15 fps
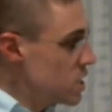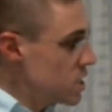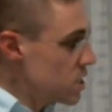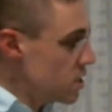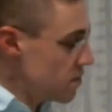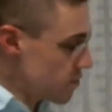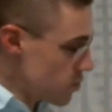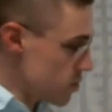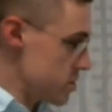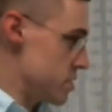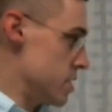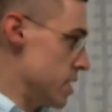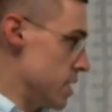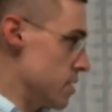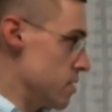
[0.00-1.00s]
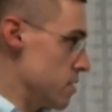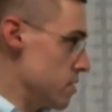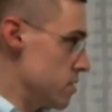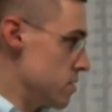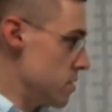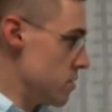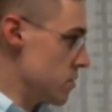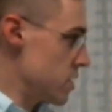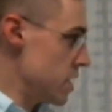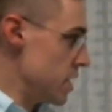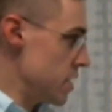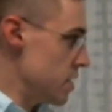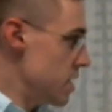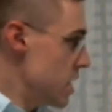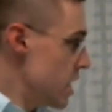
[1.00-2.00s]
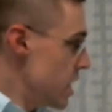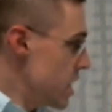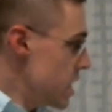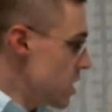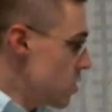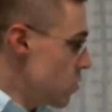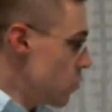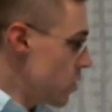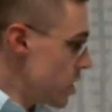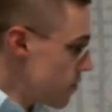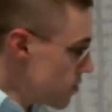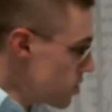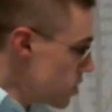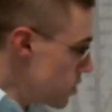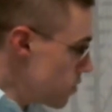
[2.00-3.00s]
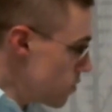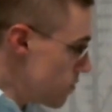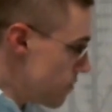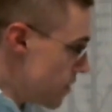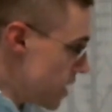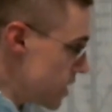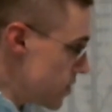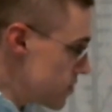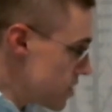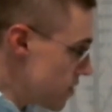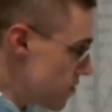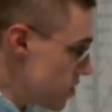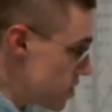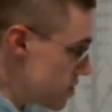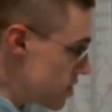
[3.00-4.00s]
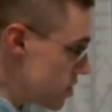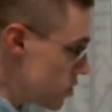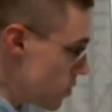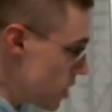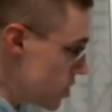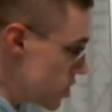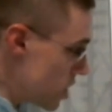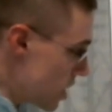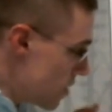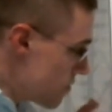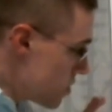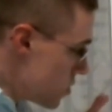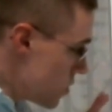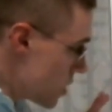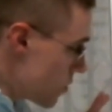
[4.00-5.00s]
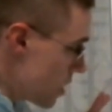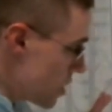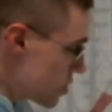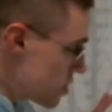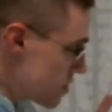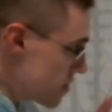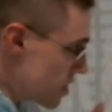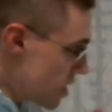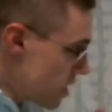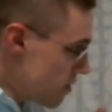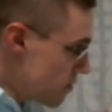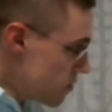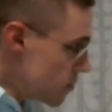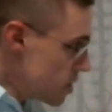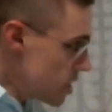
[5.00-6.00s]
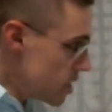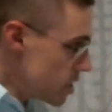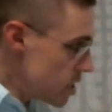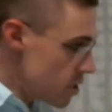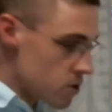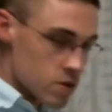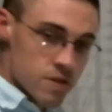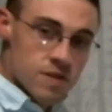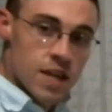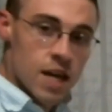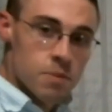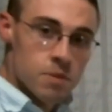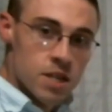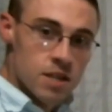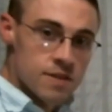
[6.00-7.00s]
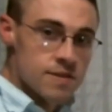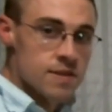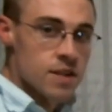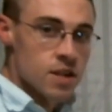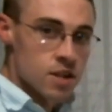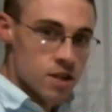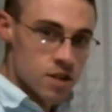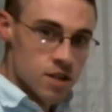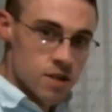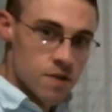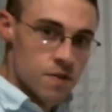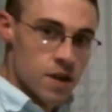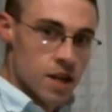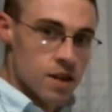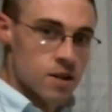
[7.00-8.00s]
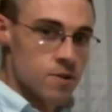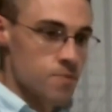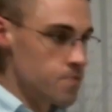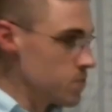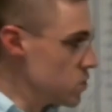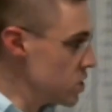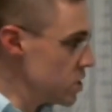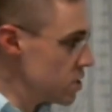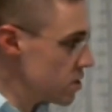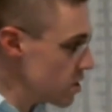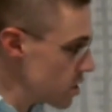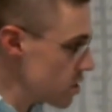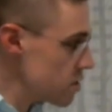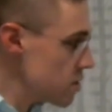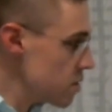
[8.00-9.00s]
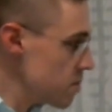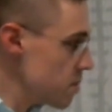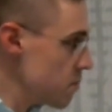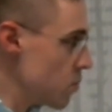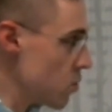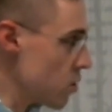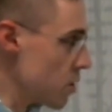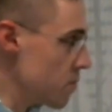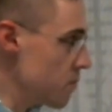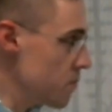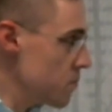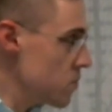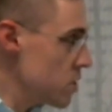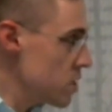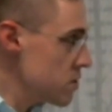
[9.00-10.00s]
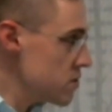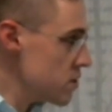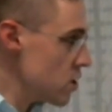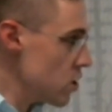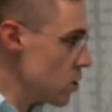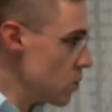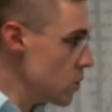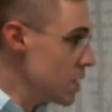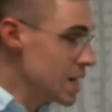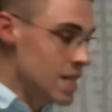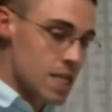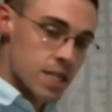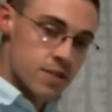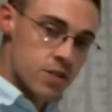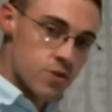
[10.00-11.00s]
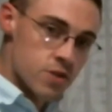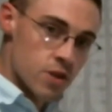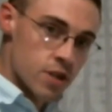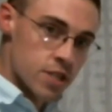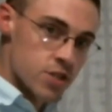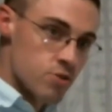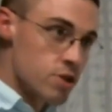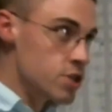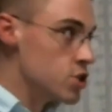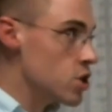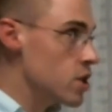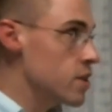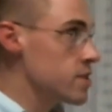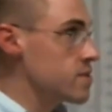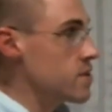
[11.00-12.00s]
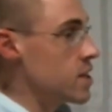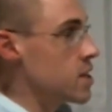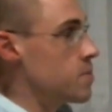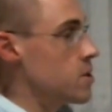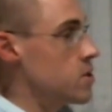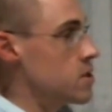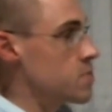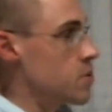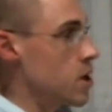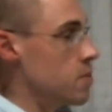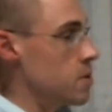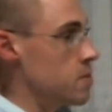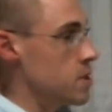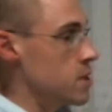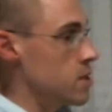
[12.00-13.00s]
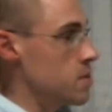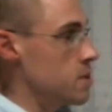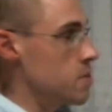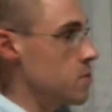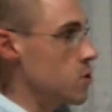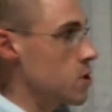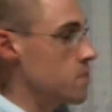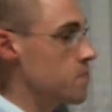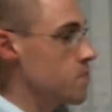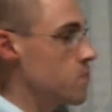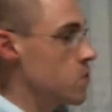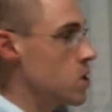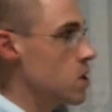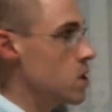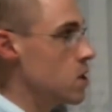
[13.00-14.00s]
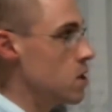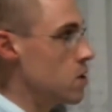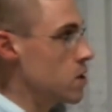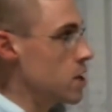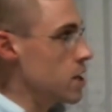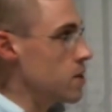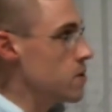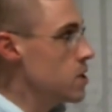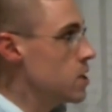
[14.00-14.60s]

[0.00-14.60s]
Of course not. Okay. Whenever you find yourself in this situation, I have two equations and I have three unknowns, that means you need to think. You need to think a little bit more. So let's use our intuition and let's think about this problem a little bit more. Okay.